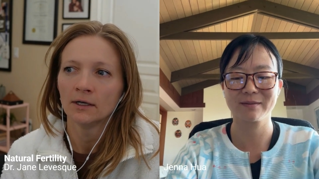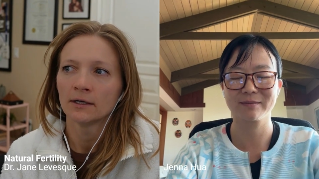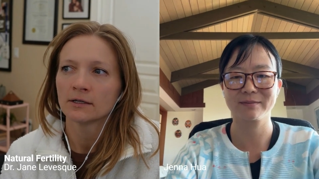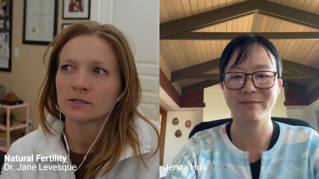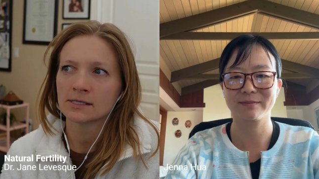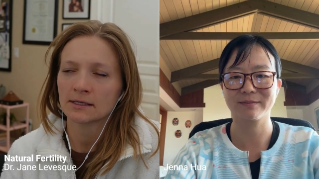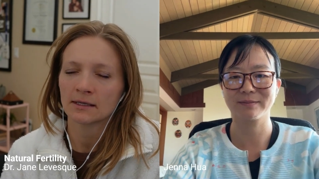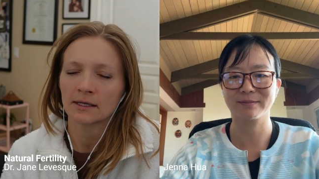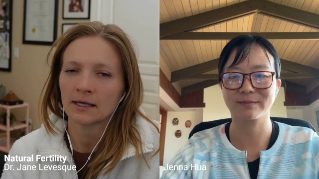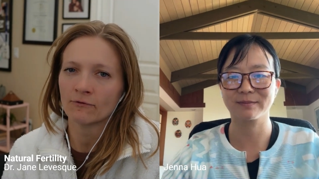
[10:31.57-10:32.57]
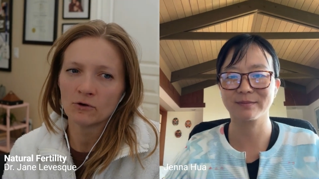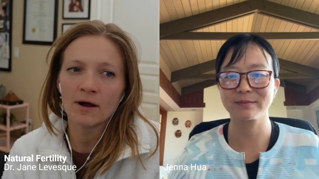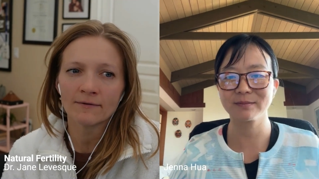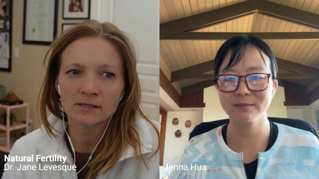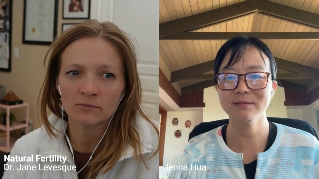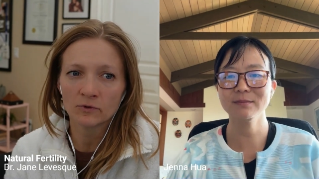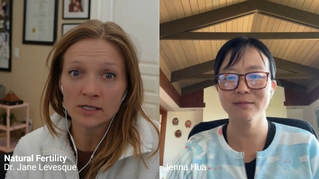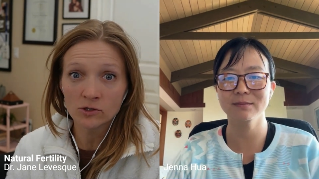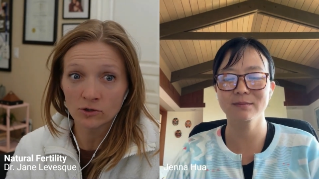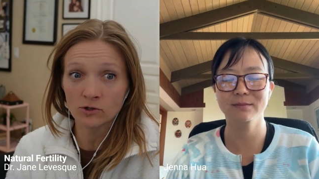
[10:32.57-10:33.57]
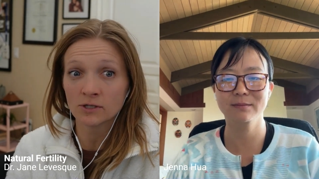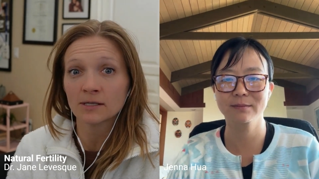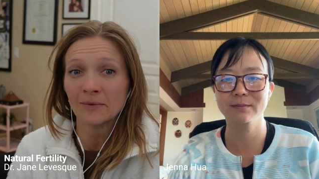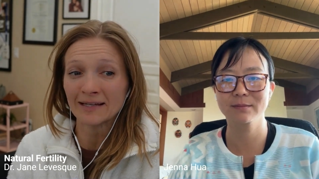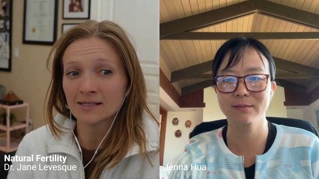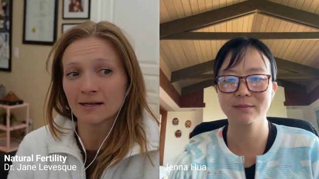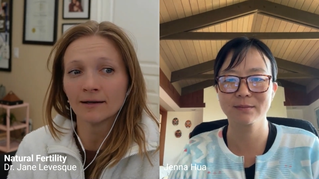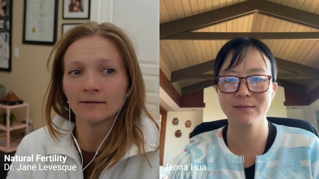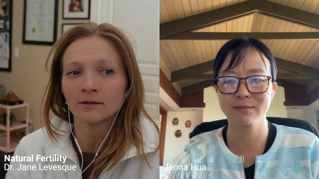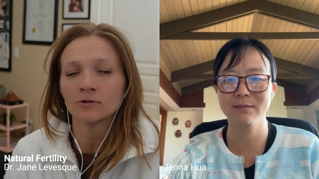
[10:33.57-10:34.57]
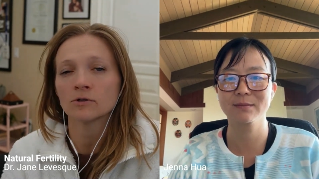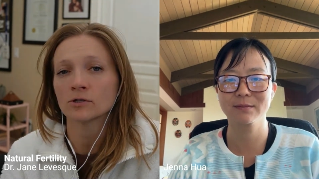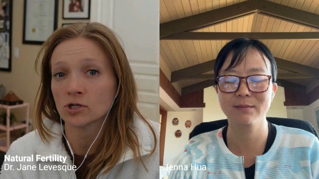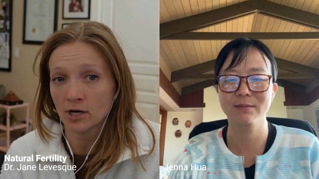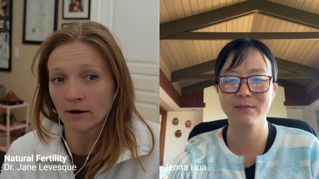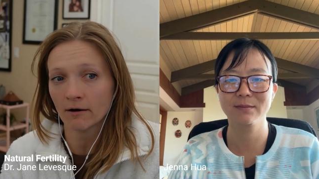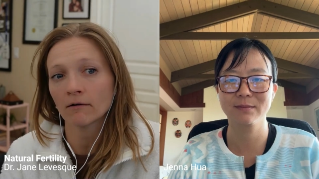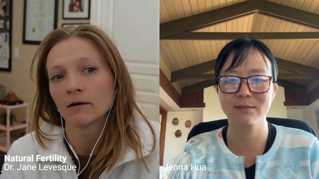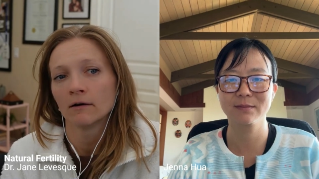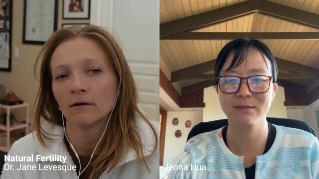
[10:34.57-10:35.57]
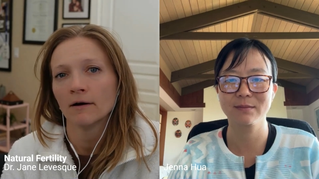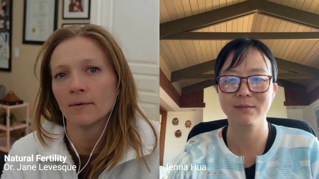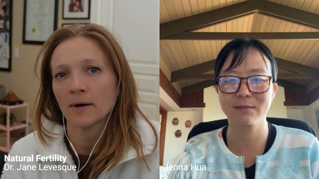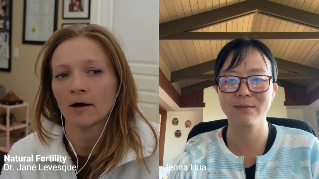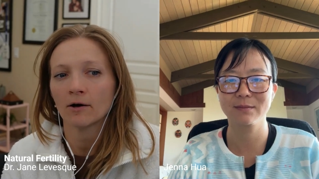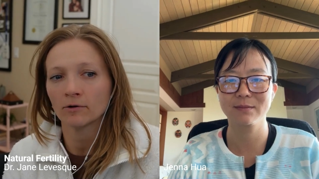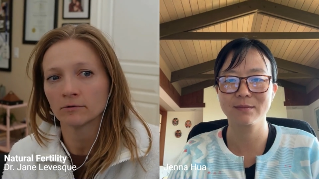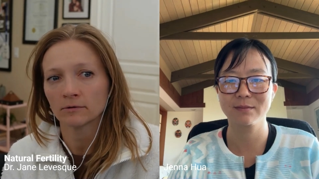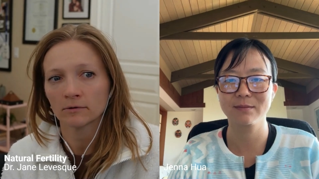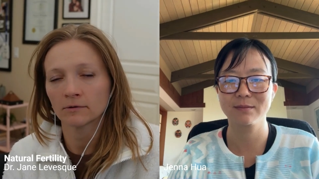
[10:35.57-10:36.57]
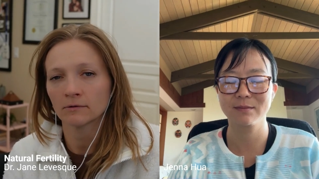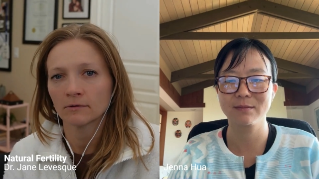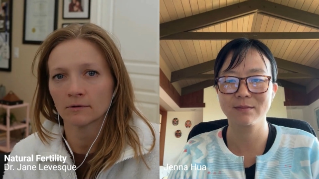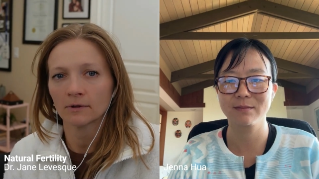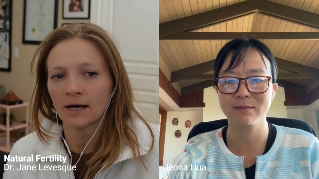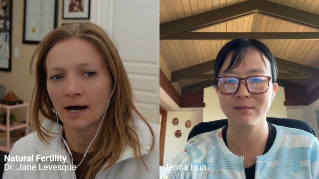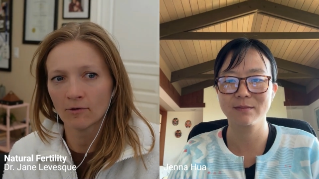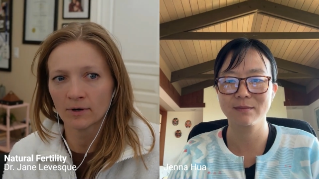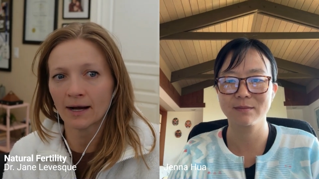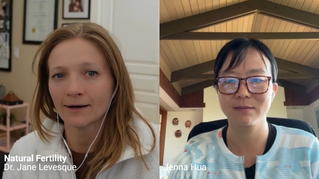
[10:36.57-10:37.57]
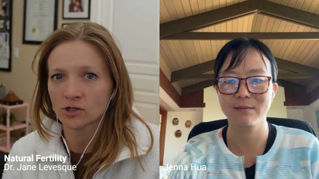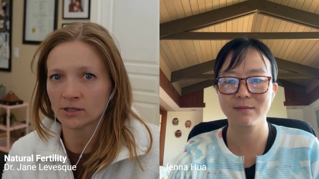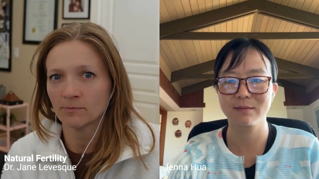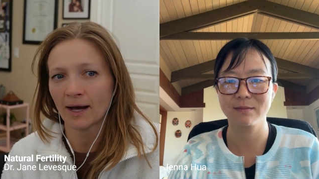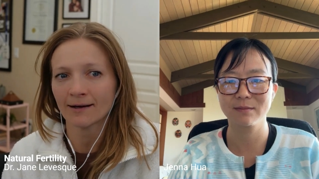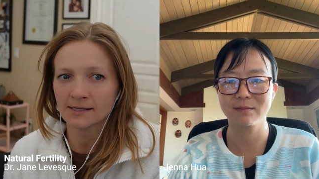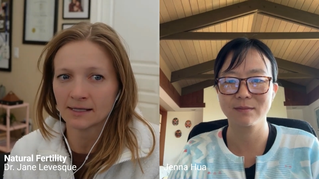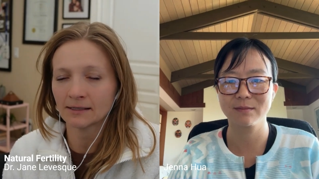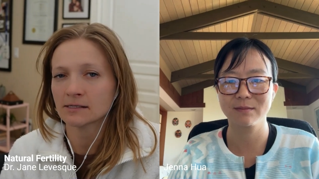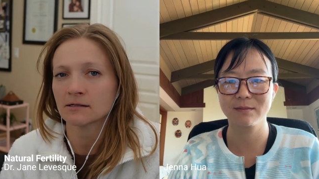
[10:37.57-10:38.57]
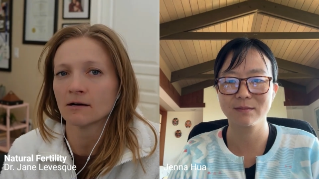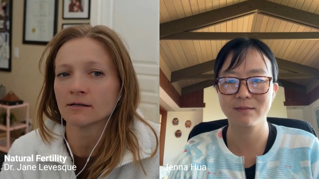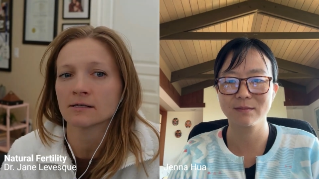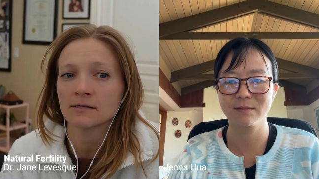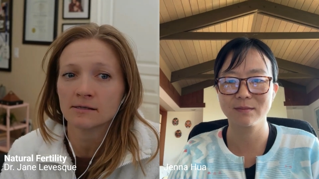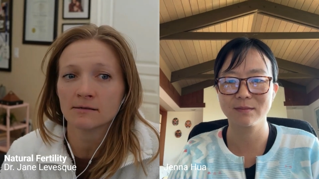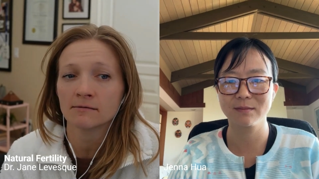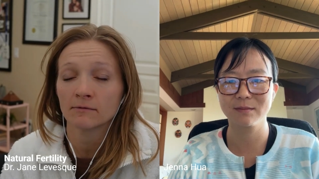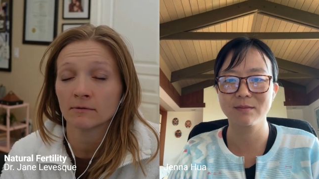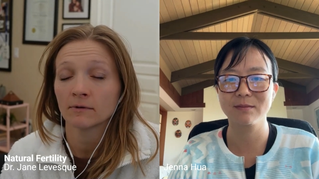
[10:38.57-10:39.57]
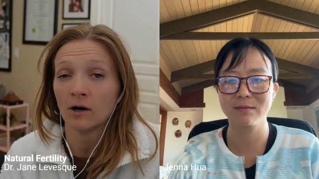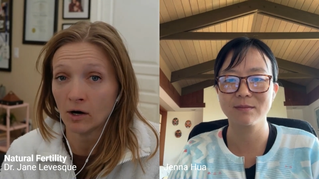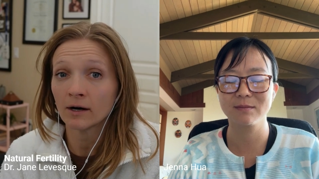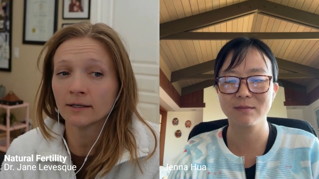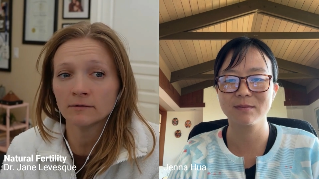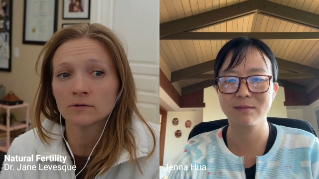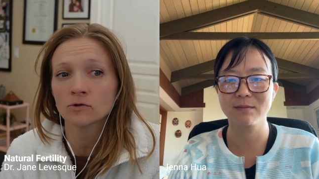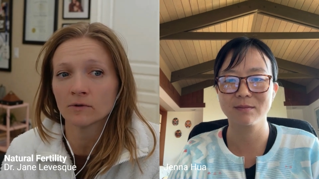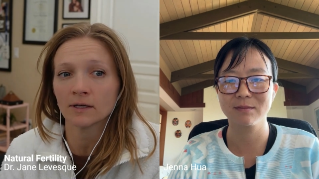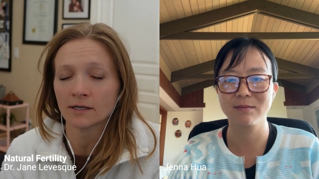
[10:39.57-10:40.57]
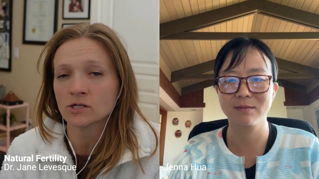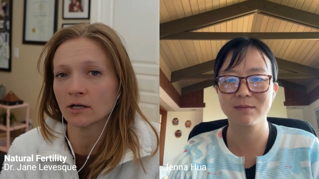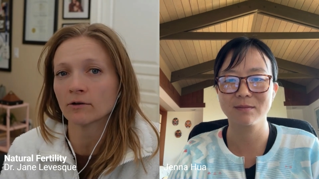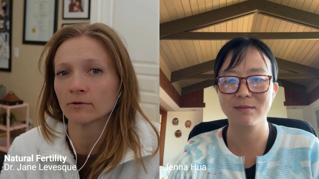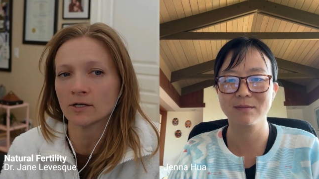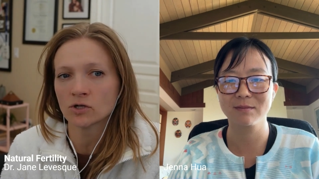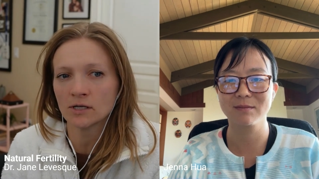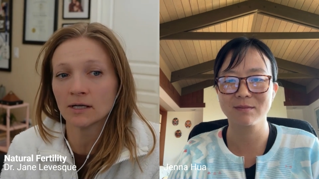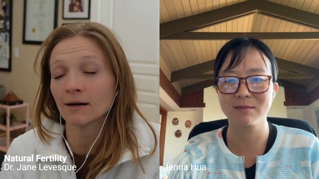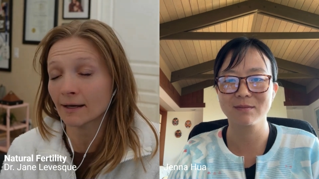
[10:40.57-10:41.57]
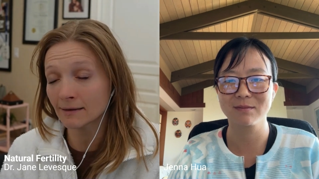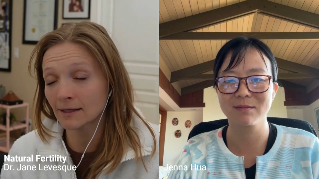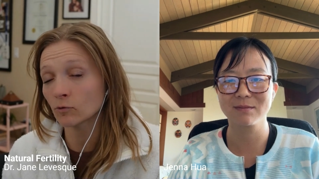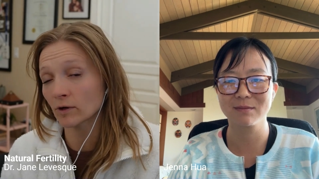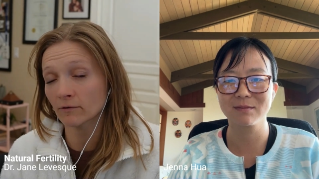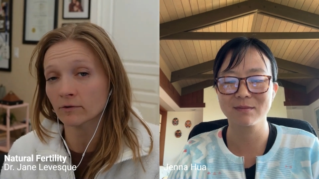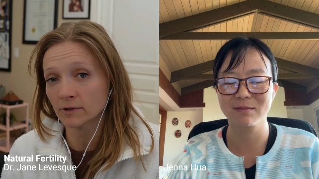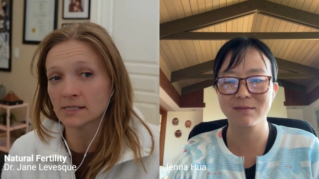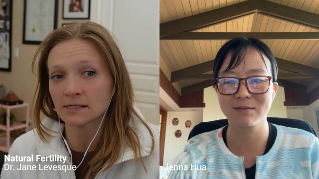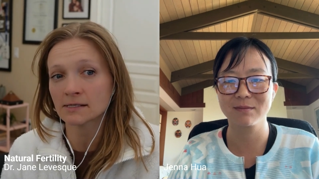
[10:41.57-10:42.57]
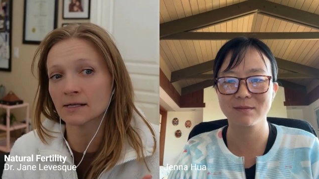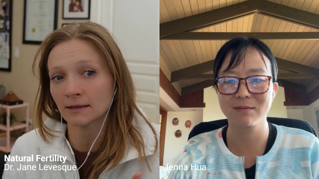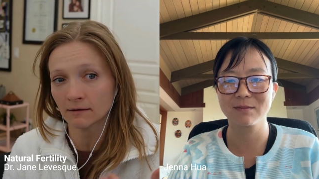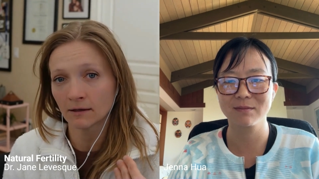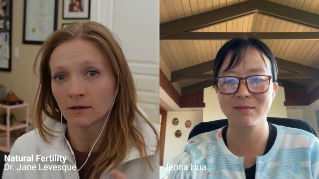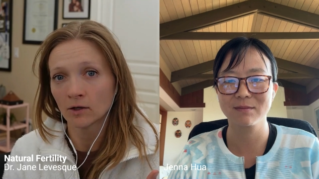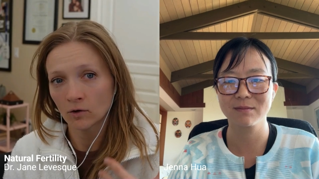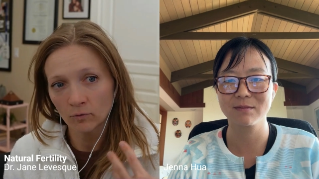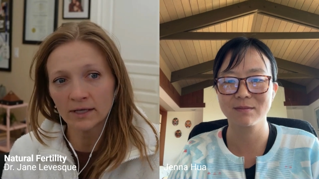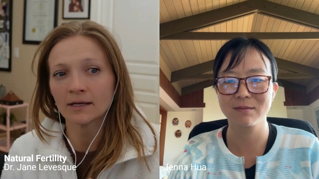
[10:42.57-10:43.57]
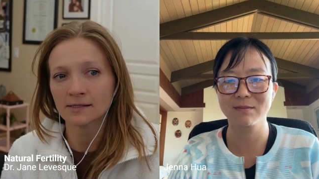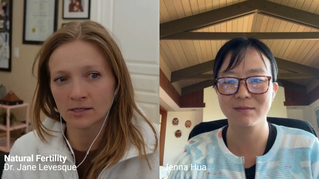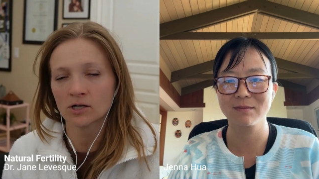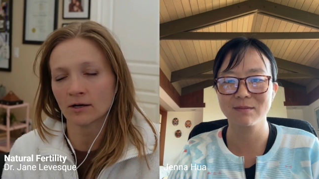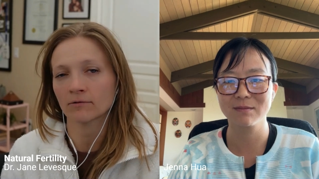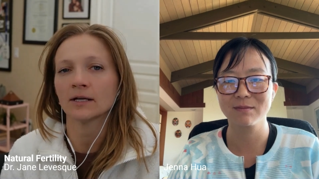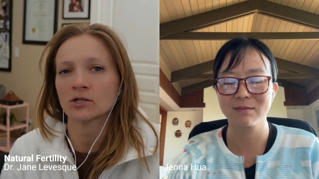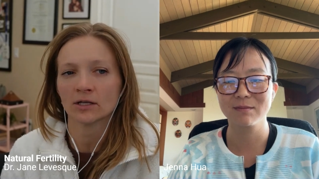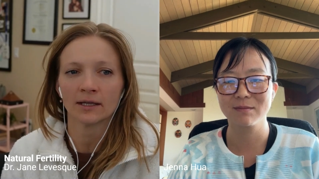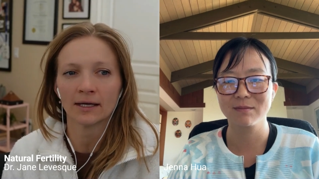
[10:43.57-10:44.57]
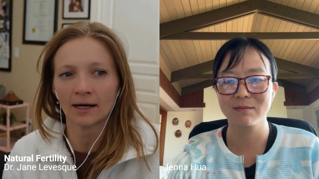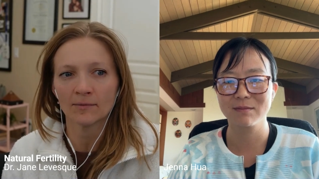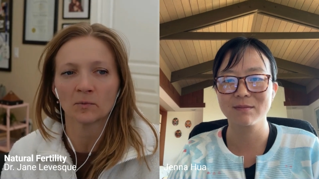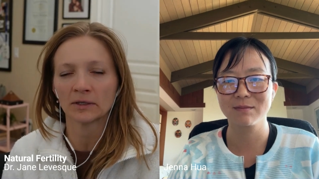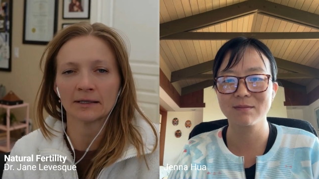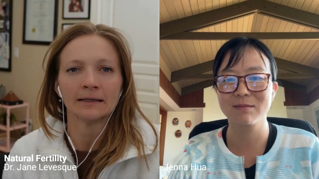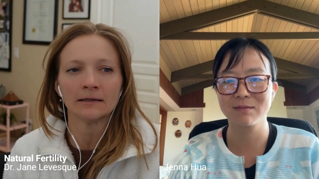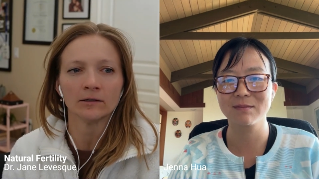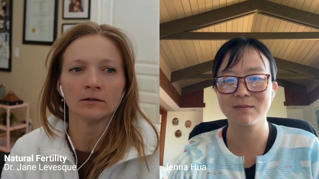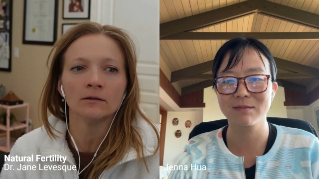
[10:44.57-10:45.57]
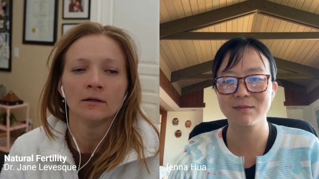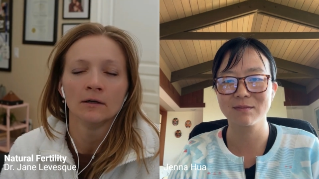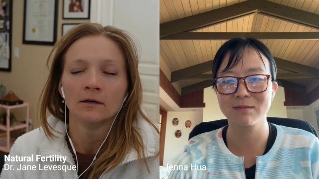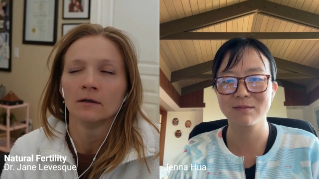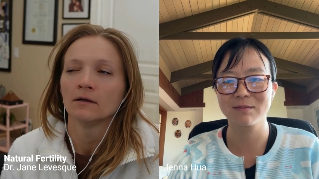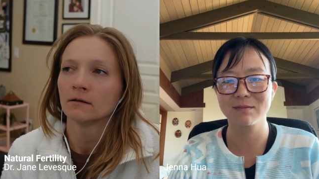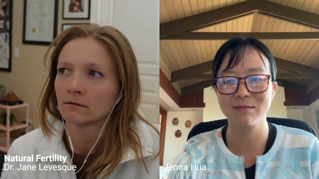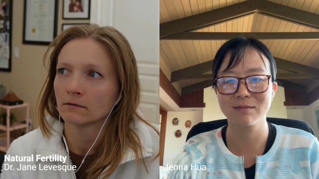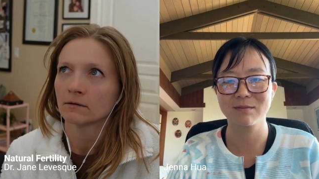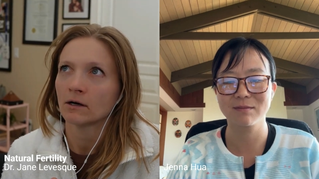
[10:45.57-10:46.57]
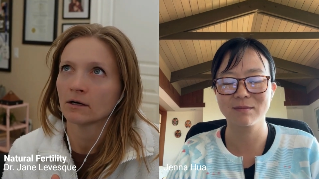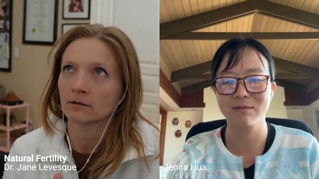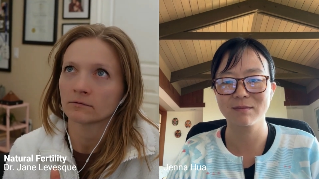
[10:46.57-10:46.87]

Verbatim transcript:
Speaker 1: just if you have some research or some insight that you can share about how we're actually passing these toxins on to the next generation. And I think one of the reasons that we as a generation, like I'm a millennial, are